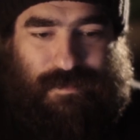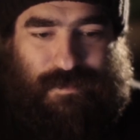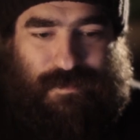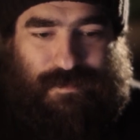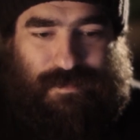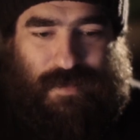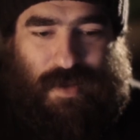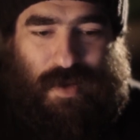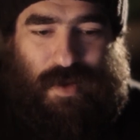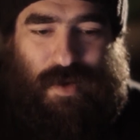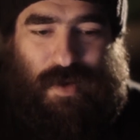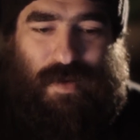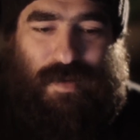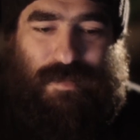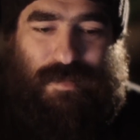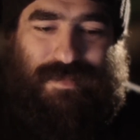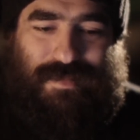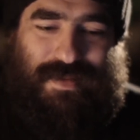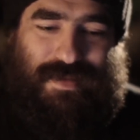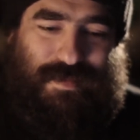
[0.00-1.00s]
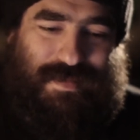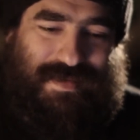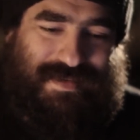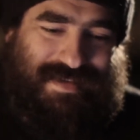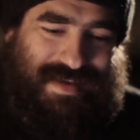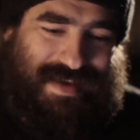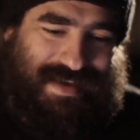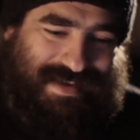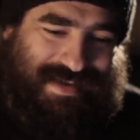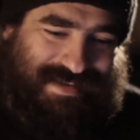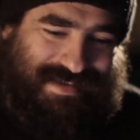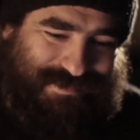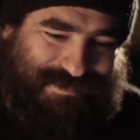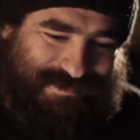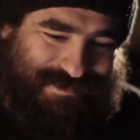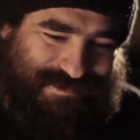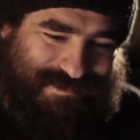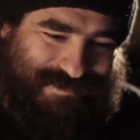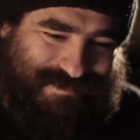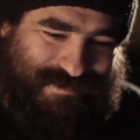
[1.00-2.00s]
oh, another mistake.
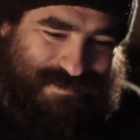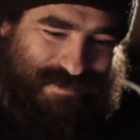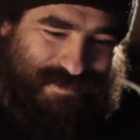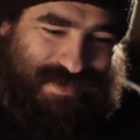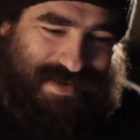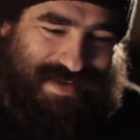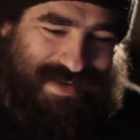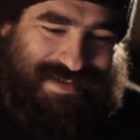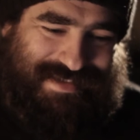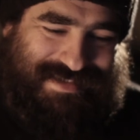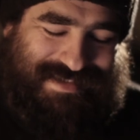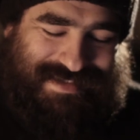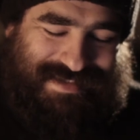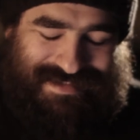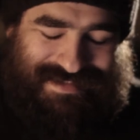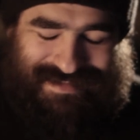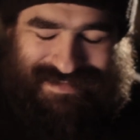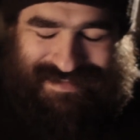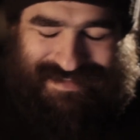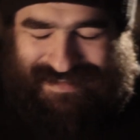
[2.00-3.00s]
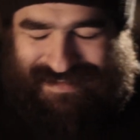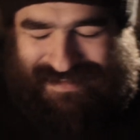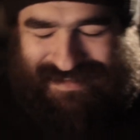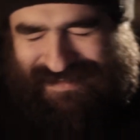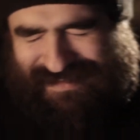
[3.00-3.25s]
Brilliant. Oh,